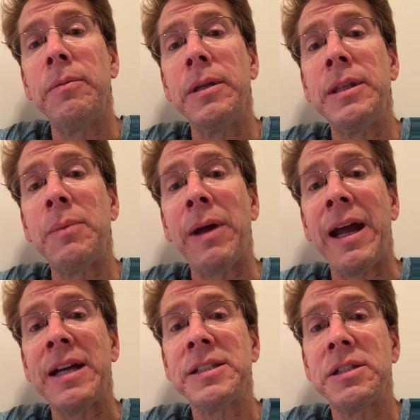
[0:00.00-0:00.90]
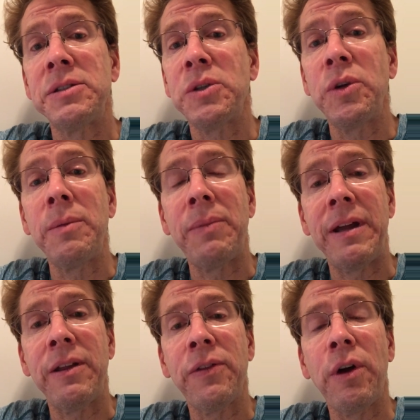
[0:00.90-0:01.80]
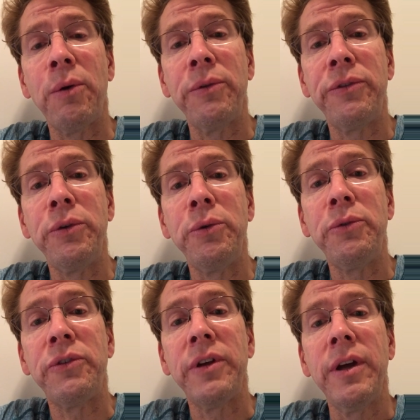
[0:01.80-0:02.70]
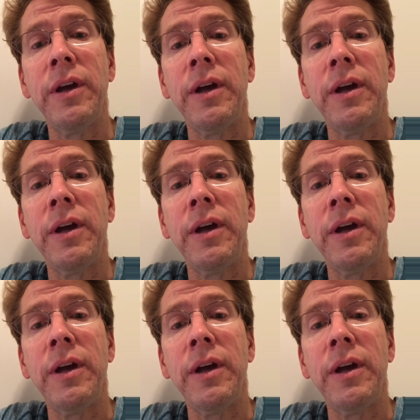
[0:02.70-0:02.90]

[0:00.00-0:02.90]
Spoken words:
In the past, sodium pentothal was used,